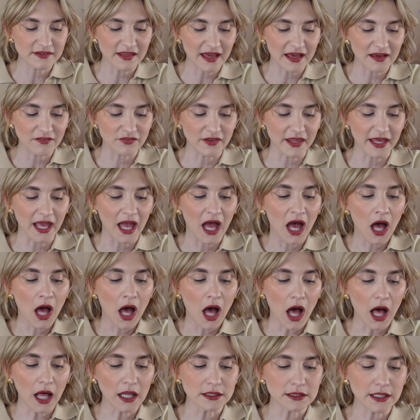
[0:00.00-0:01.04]
have like
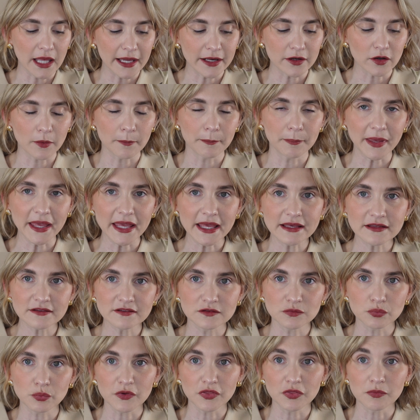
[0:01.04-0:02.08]
a lighter
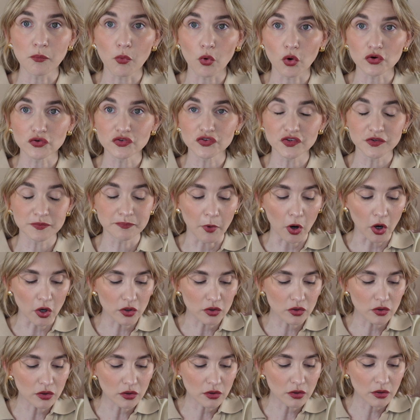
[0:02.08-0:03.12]
base with more
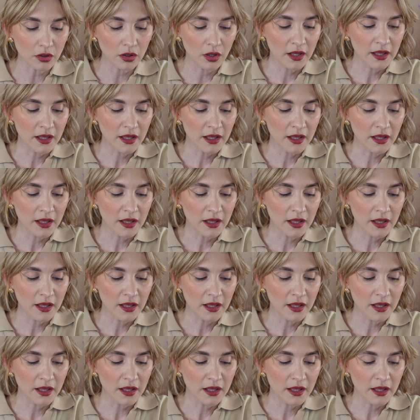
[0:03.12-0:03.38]
sparkle,